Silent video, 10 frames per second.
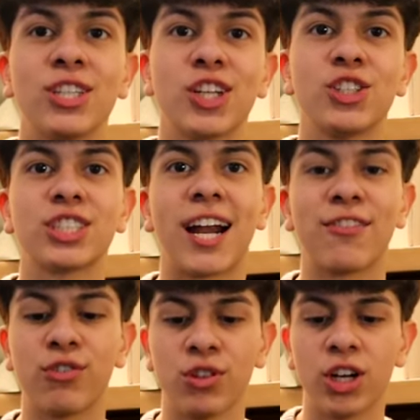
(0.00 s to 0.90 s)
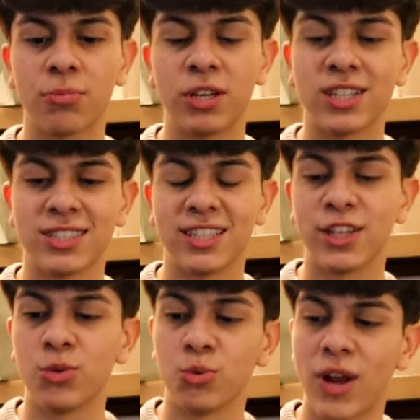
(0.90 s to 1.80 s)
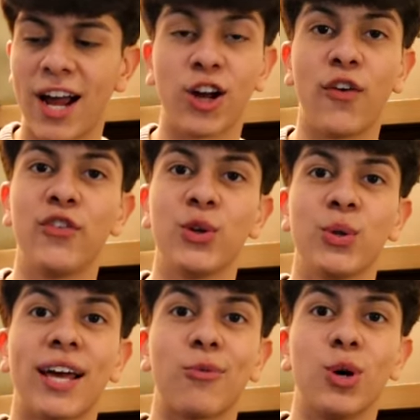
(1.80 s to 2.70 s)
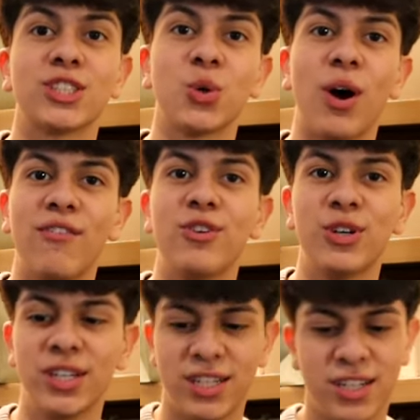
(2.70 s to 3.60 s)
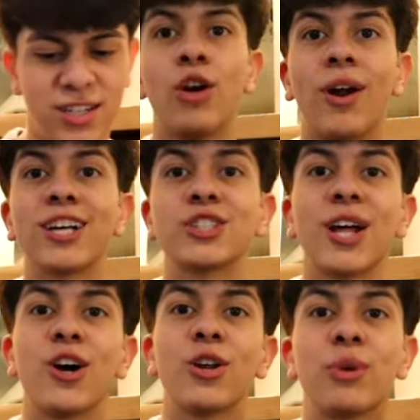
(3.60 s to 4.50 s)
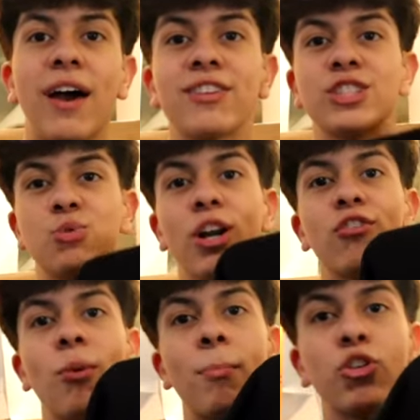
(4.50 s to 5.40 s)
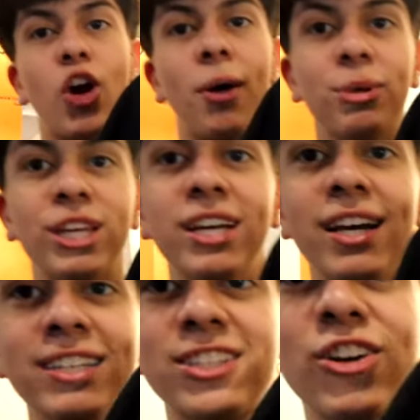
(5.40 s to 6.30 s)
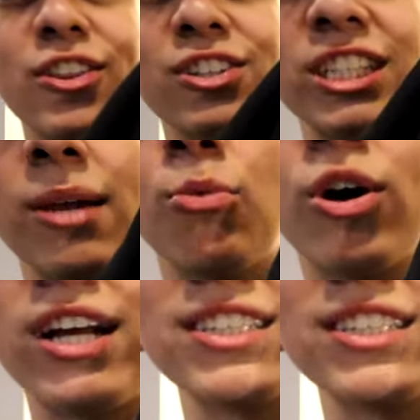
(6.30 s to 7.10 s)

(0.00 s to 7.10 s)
hoodies are just kind of for look because they do not cover you like whatsoever. Right next to that hoodie, we have this sweater from Abercrombie. It's literally the same one